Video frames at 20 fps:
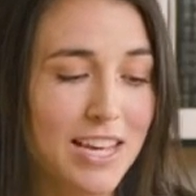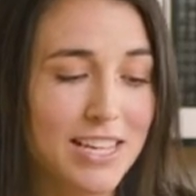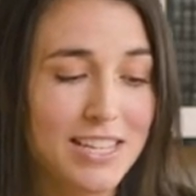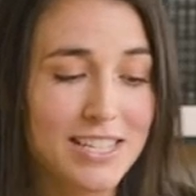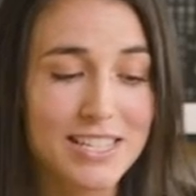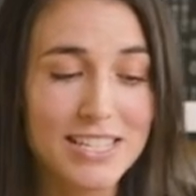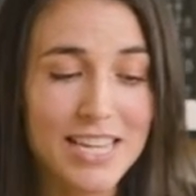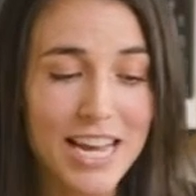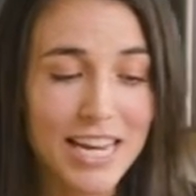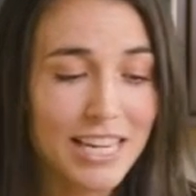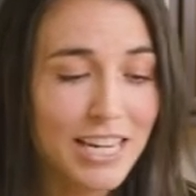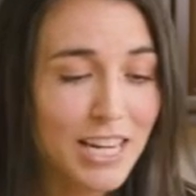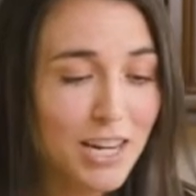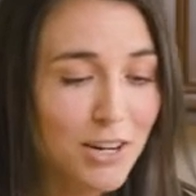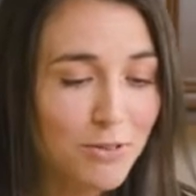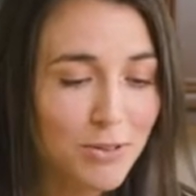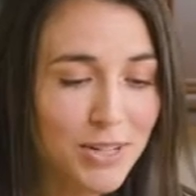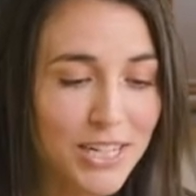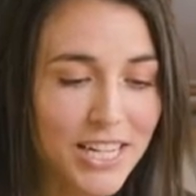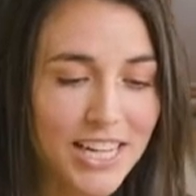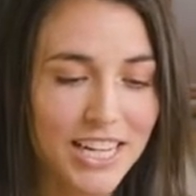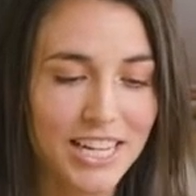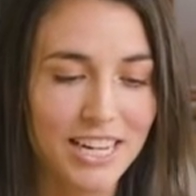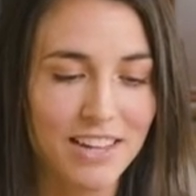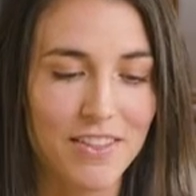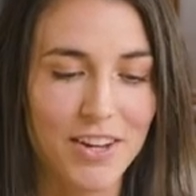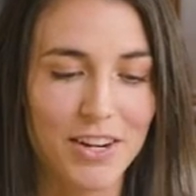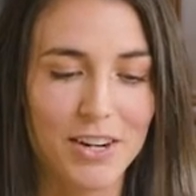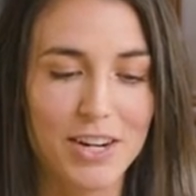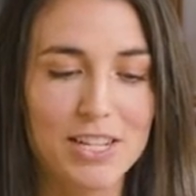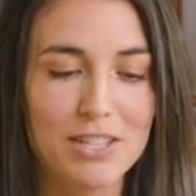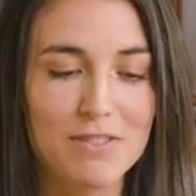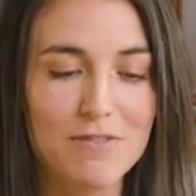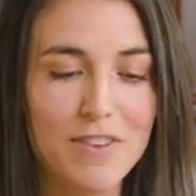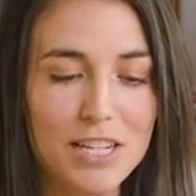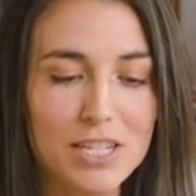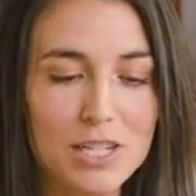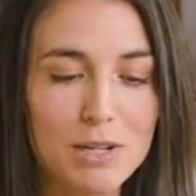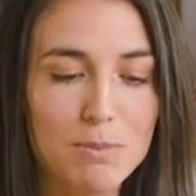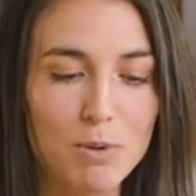Second ingredient in there is
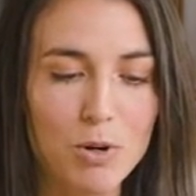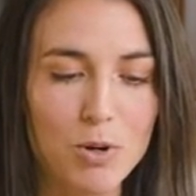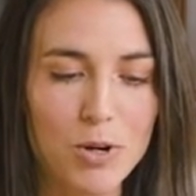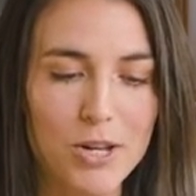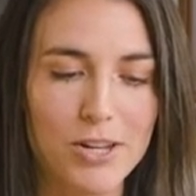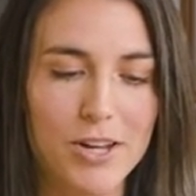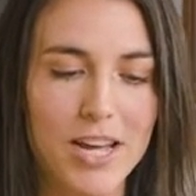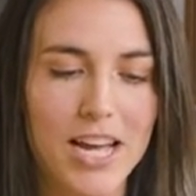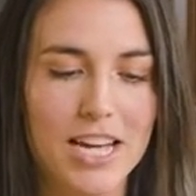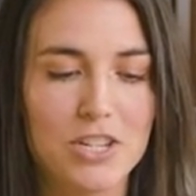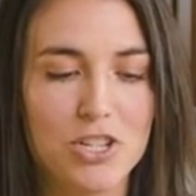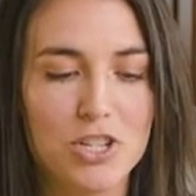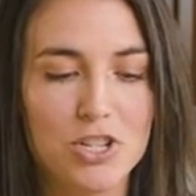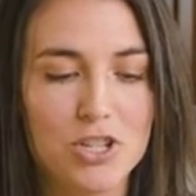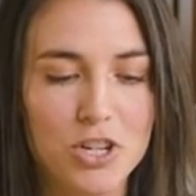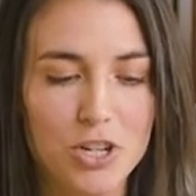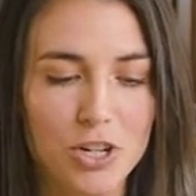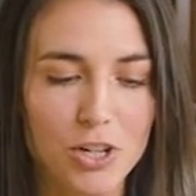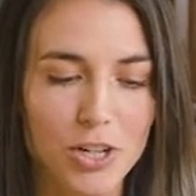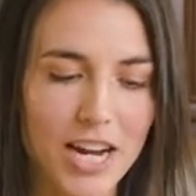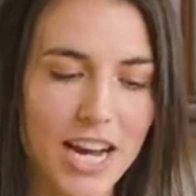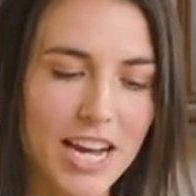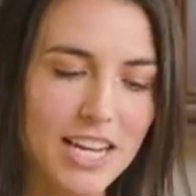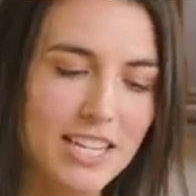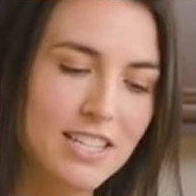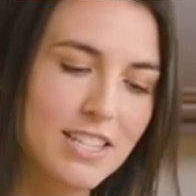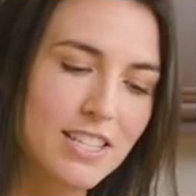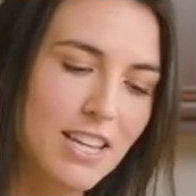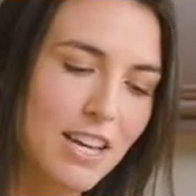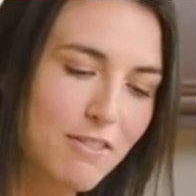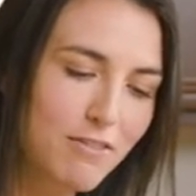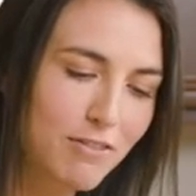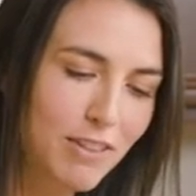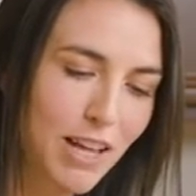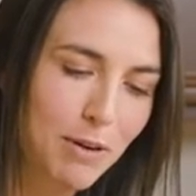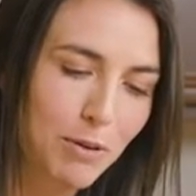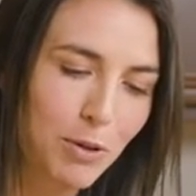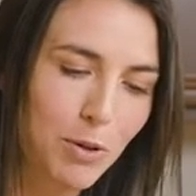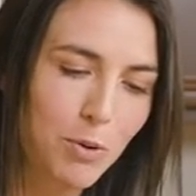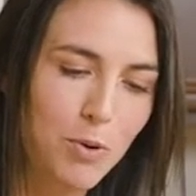vegetable oil. It has sugar, it has
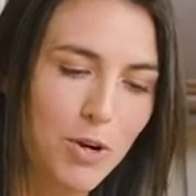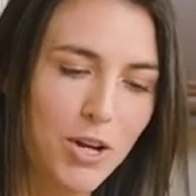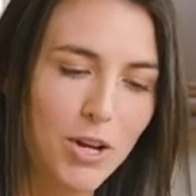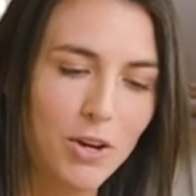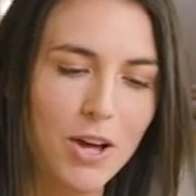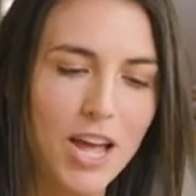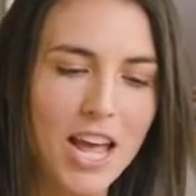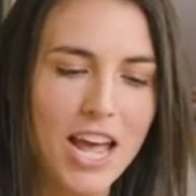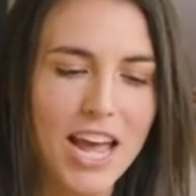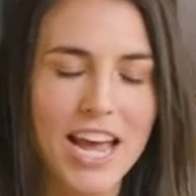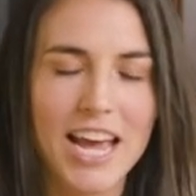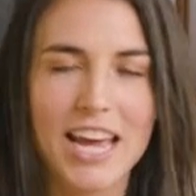sunflower oil.